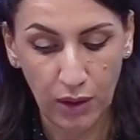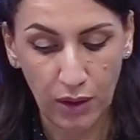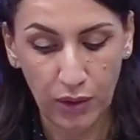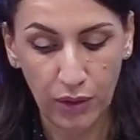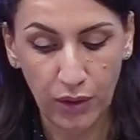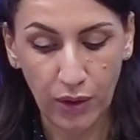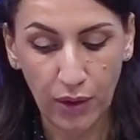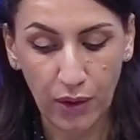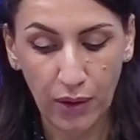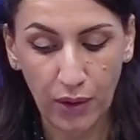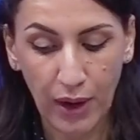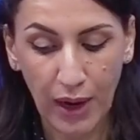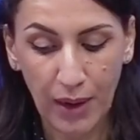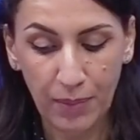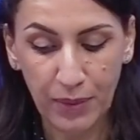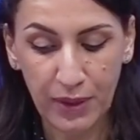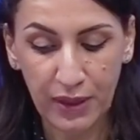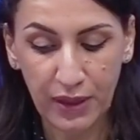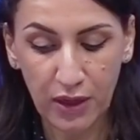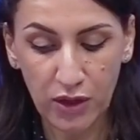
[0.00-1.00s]
The
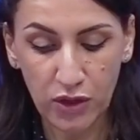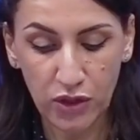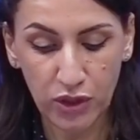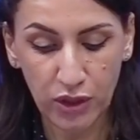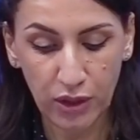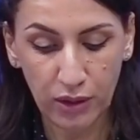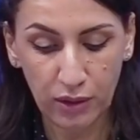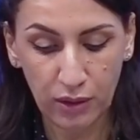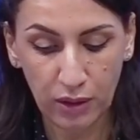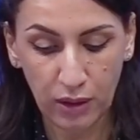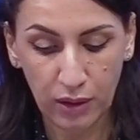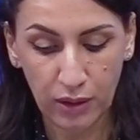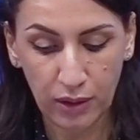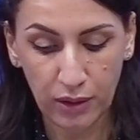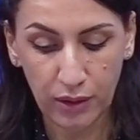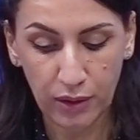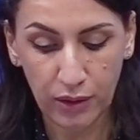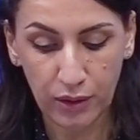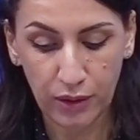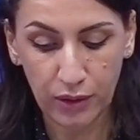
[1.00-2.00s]
application
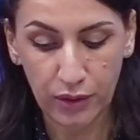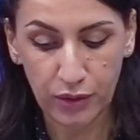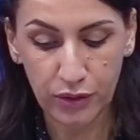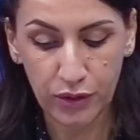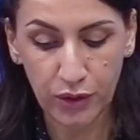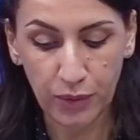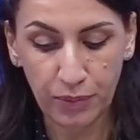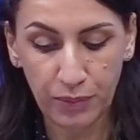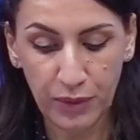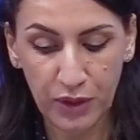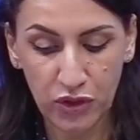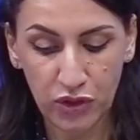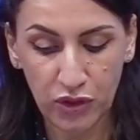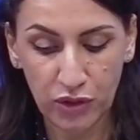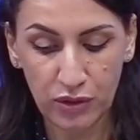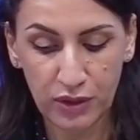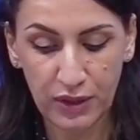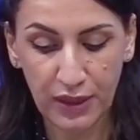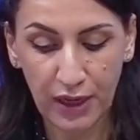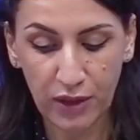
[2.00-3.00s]
uh,
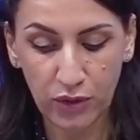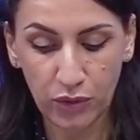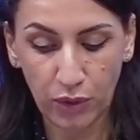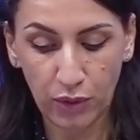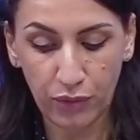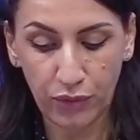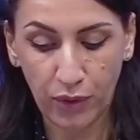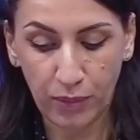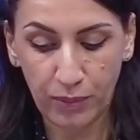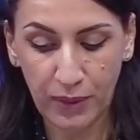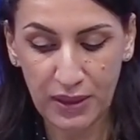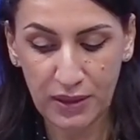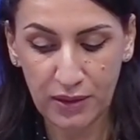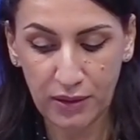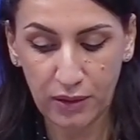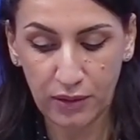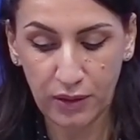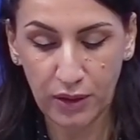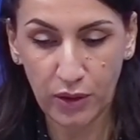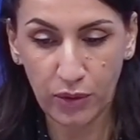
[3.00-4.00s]
submission schedule for
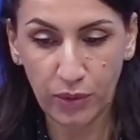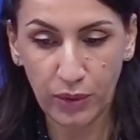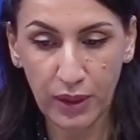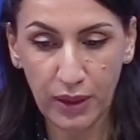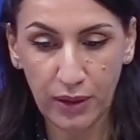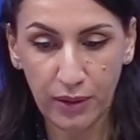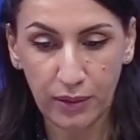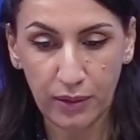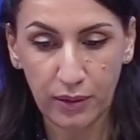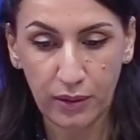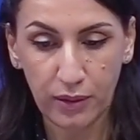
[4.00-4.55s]
master degree